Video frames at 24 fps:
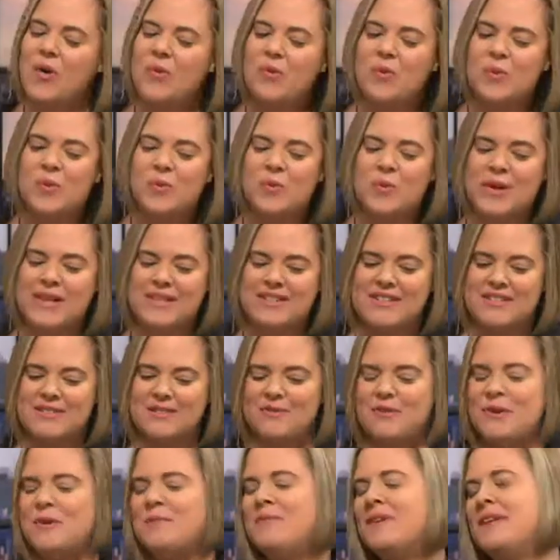Well, we just
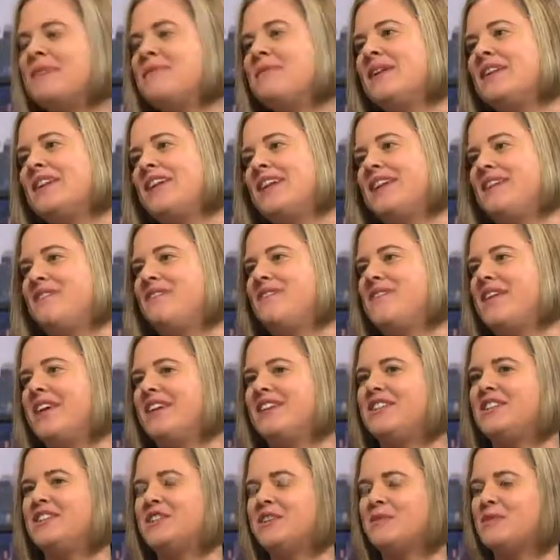firmly believe
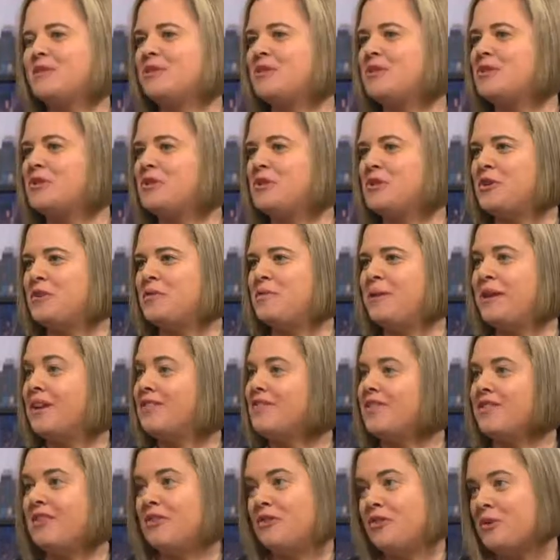that children should be
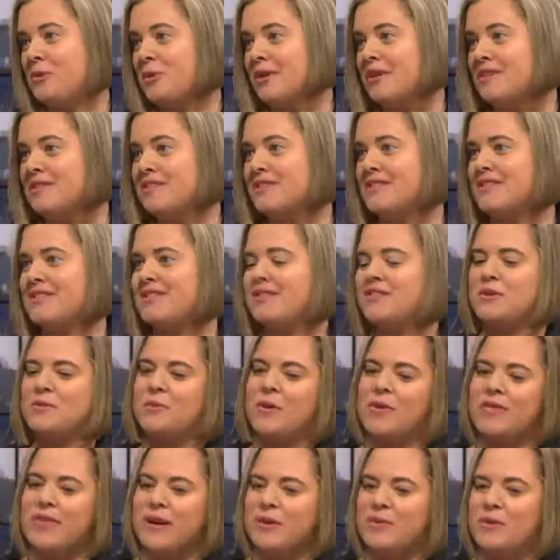given the choice as to
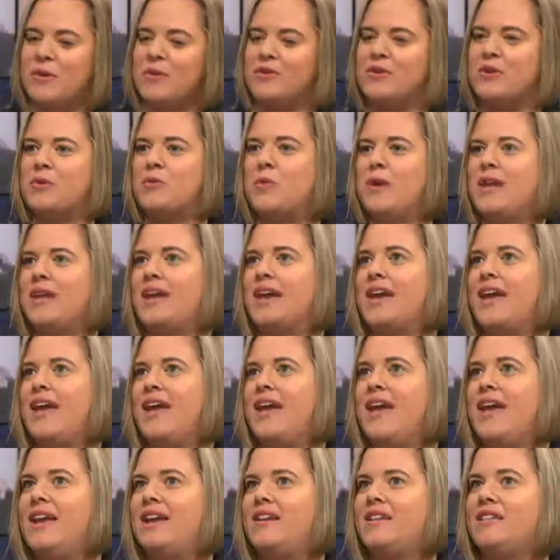what they want to wear,
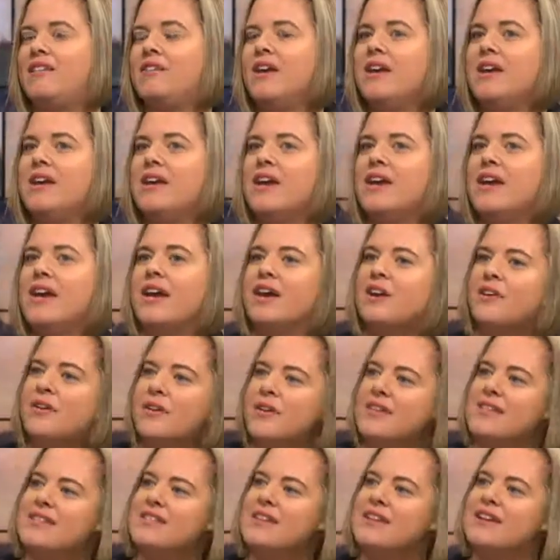and
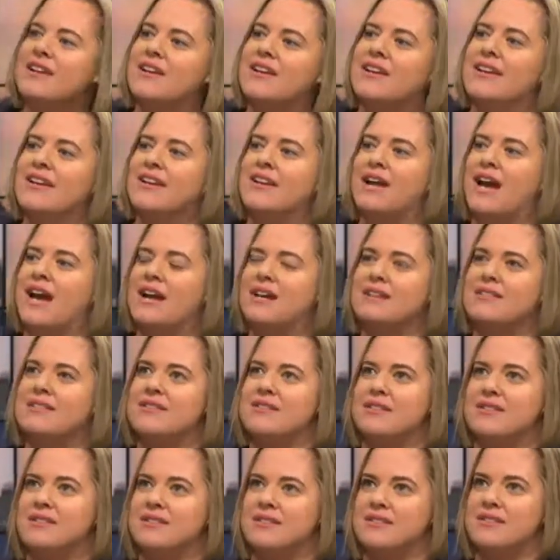increasingly
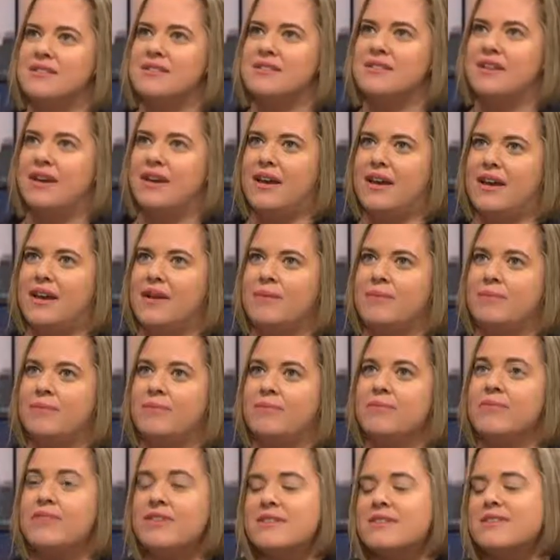since
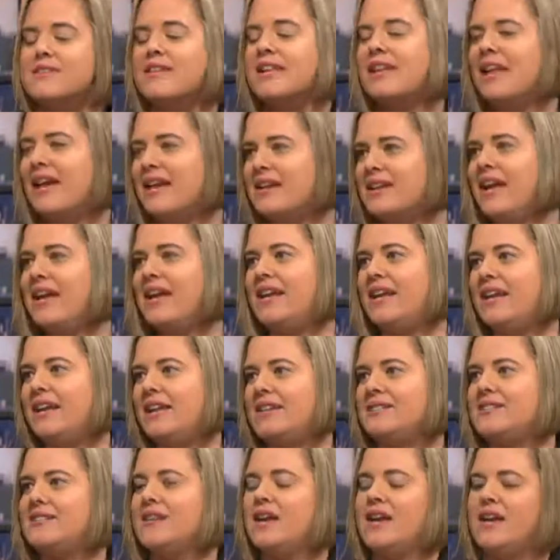the late
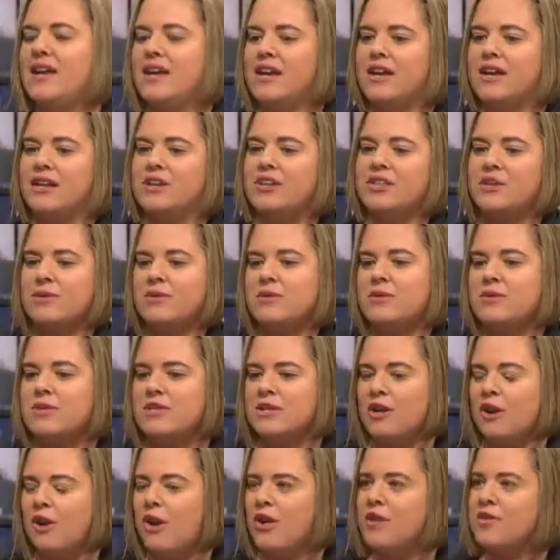80s, children's
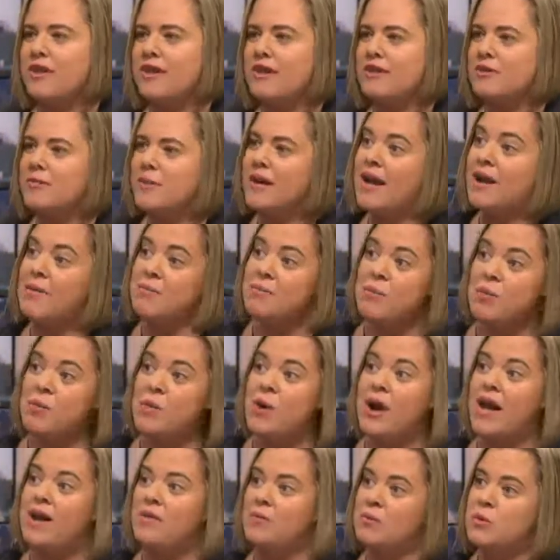clothing has become
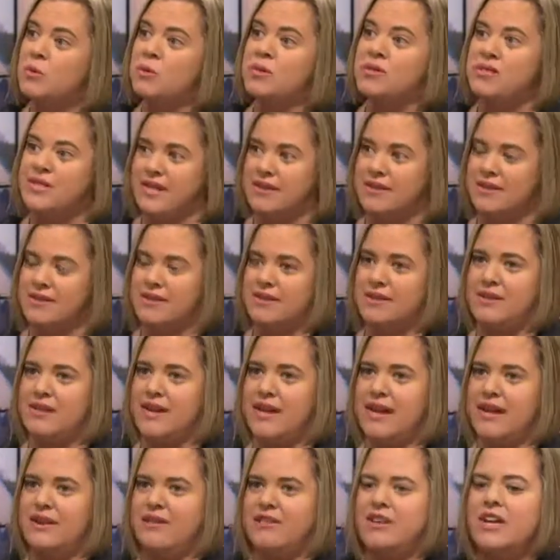more and more gendered,
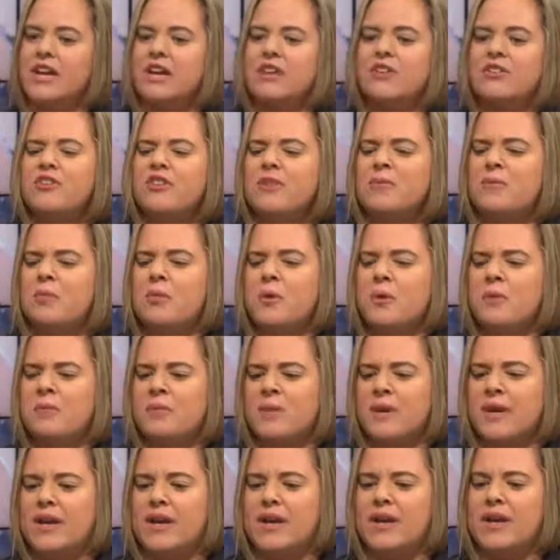and to the point
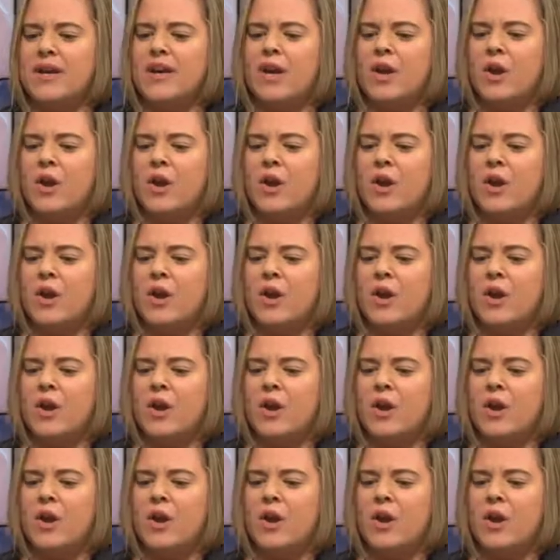where